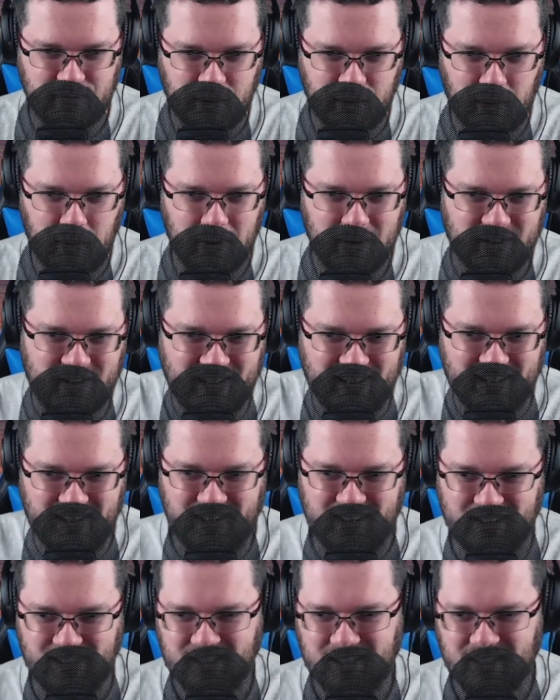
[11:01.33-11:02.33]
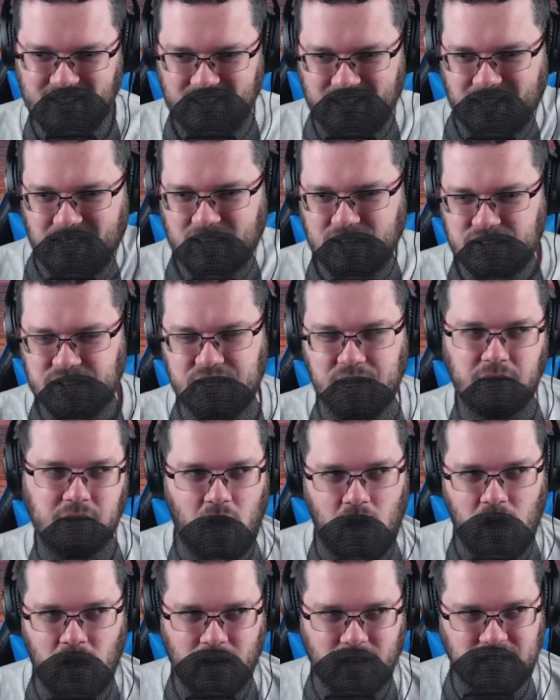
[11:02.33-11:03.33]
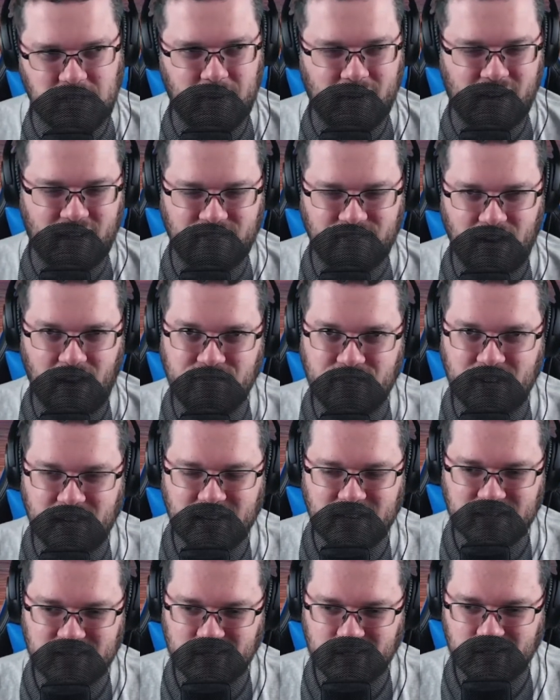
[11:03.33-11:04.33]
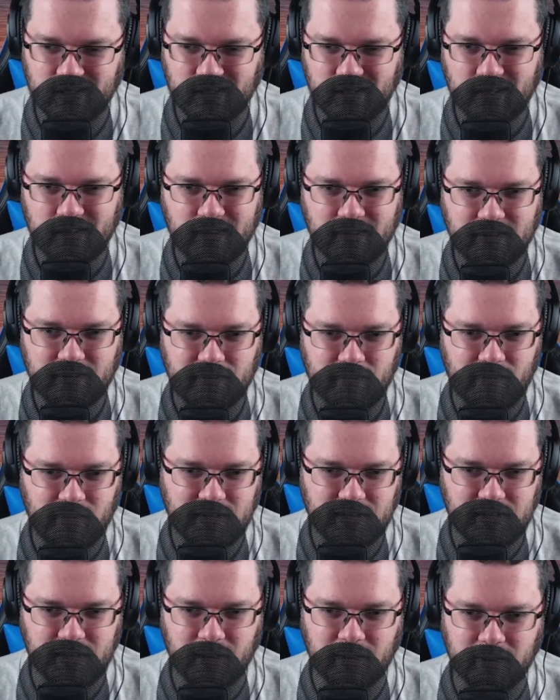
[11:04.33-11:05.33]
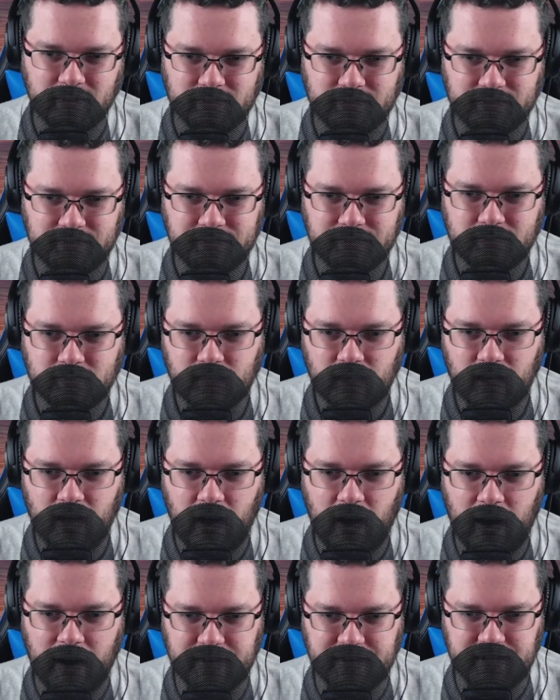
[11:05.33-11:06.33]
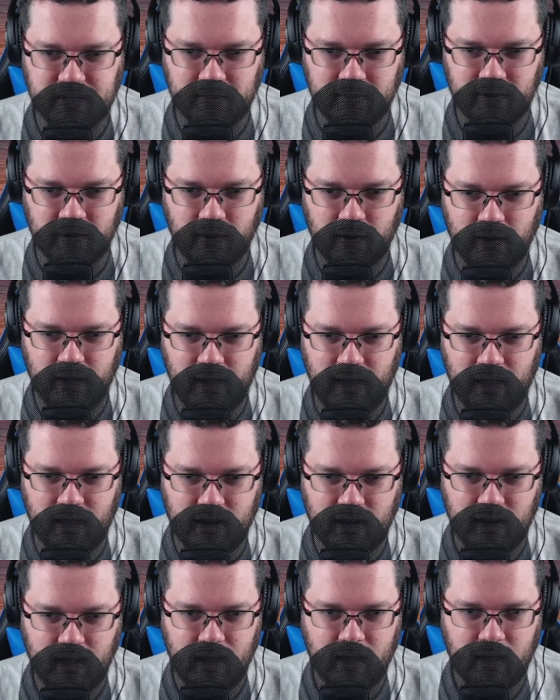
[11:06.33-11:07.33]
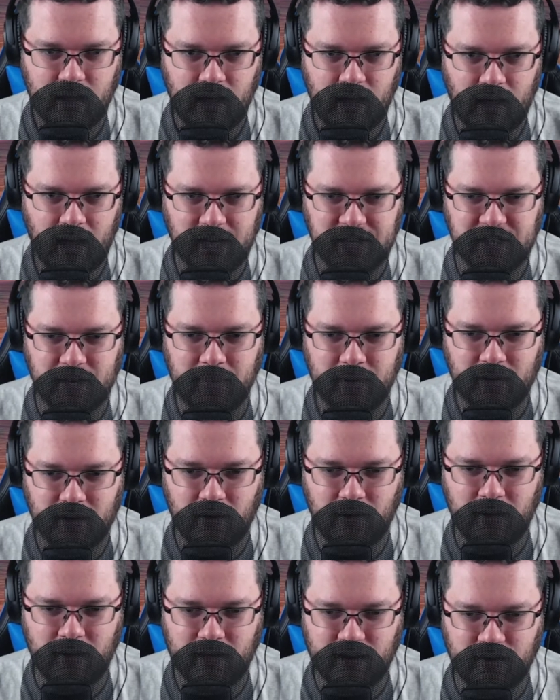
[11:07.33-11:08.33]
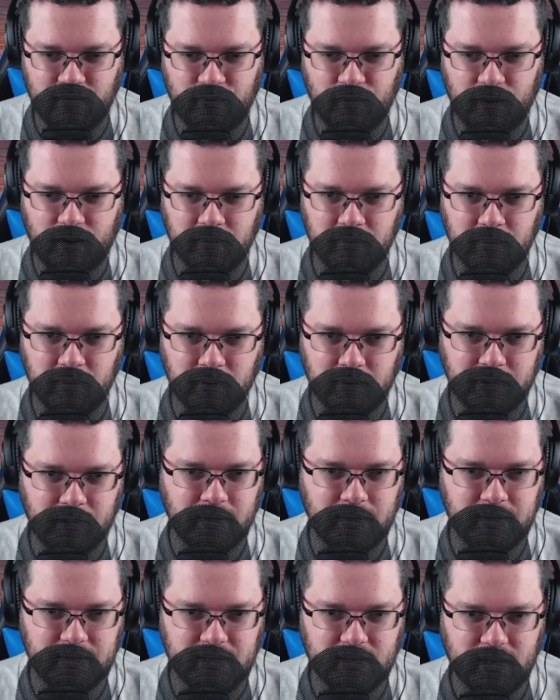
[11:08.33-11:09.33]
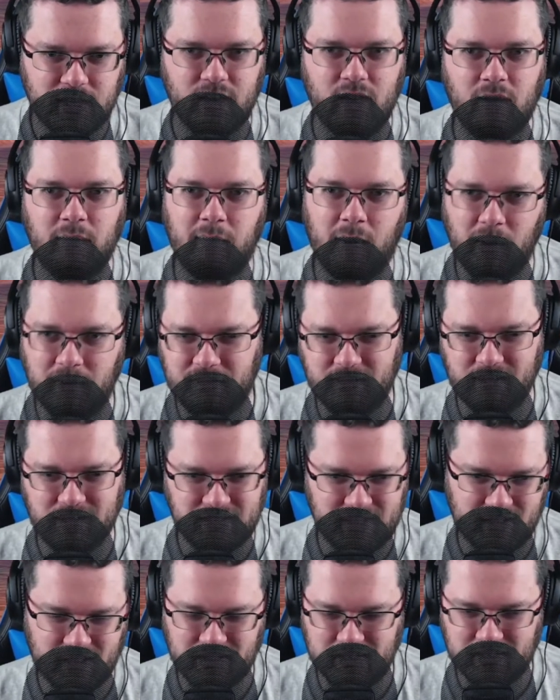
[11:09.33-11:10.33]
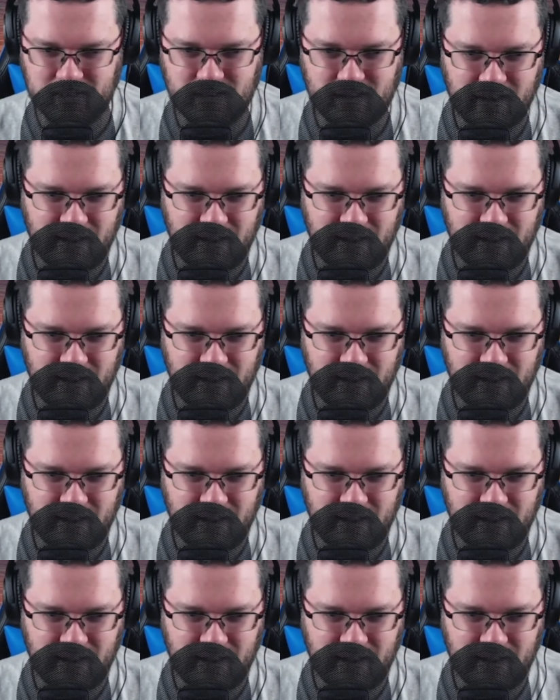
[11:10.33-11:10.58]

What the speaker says: recorded it. So long, it's been like 5 days still. All right, so I'm gonna go ahead, actually I'm gonna go ahead and freaking bulldoze, kill both of these things.